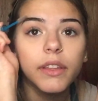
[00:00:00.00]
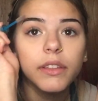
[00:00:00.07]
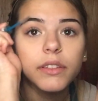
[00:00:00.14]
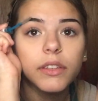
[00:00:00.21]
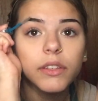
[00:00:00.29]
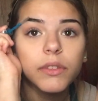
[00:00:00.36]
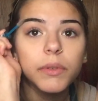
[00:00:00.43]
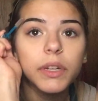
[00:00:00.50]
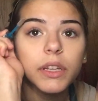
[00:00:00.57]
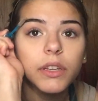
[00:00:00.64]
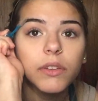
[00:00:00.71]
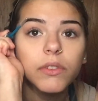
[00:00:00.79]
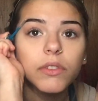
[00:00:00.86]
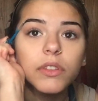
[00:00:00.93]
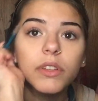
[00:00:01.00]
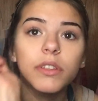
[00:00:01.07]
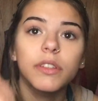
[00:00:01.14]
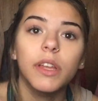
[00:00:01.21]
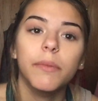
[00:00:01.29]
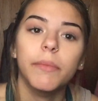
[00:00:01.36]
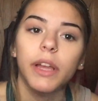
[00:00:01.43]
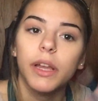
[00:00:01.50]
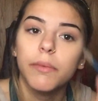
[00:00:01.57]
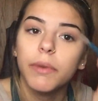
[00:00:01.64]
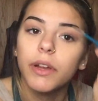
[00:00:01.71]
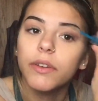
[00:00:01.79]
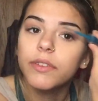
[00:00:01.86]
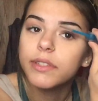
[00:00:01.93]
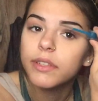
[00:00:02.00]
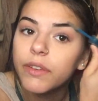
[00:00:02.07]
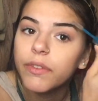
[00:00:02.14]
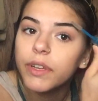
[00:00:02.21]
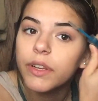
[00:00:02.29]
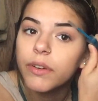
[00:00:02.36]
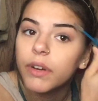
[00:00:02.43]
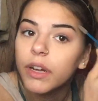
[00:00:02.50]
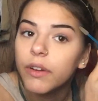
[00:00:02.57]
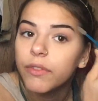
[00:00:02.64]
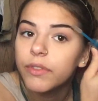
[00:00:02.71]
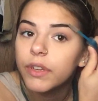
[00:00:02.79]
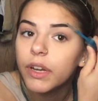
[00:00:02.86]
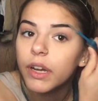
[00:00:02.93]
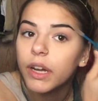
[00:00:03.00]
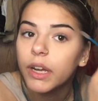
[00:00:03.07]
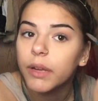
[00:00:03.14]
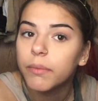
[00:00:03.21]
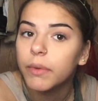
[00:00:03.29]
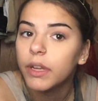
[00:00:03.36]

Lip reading: this is what I use to set my eyebrows. If I don't have time,